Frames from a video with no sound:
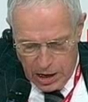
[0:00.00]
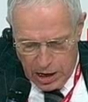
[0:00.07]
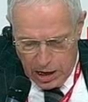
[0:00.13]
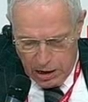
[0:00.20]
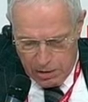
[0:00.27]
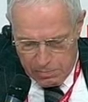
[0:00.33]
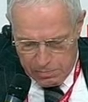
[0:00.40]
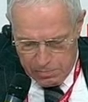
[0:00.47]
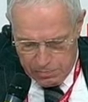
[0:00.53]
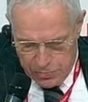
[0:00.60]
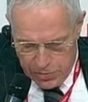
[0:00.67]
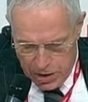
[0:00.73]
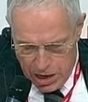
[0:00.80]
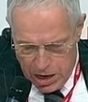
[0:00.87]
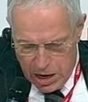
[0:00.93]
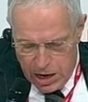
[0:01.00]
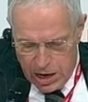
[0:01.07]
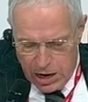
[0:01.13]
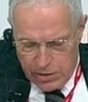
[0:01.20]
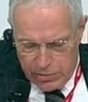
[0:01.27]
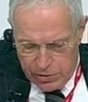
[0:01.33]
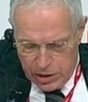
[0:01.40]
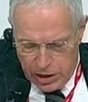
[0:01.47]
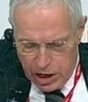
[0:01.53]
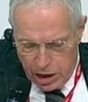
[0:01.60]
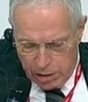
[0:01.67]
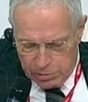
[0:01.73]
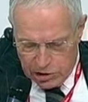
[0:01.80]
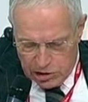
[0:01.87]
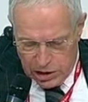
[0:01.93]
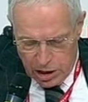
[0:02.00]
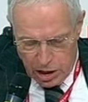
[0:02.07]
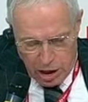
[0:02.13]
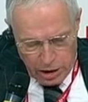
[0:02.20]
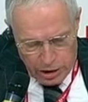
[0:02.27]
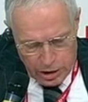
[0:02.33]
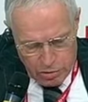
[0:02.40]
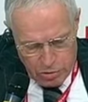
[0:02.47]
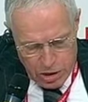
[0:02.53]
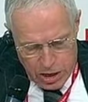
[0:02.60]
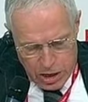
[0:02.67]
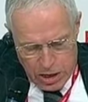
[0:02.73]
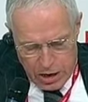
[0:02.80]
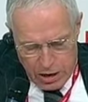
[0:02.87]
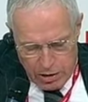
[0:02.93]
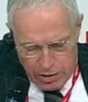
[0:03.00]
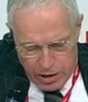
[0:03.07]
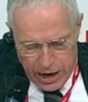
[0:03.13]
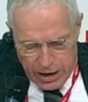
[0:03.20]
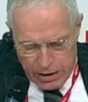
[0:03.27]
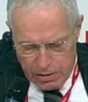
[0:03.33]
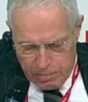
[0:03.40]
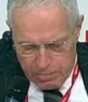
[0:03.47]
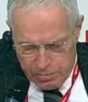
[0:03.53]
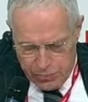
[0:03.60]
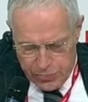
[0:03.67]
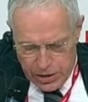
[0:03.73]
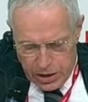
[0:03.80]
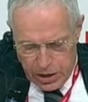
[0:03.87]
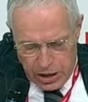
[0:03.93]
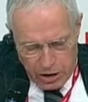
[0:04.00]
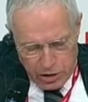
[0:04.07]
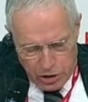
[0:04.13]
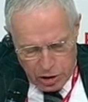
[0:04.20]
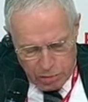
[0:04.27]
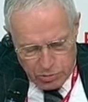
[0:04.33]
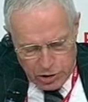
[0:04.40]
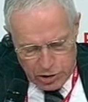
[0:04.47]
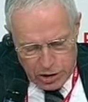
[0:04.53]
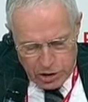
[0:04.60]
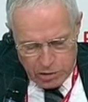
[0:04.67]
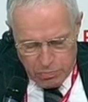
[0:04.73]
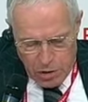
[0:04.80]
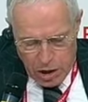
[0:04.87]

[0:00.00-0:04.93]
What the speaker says: The economists then argue that in terms of this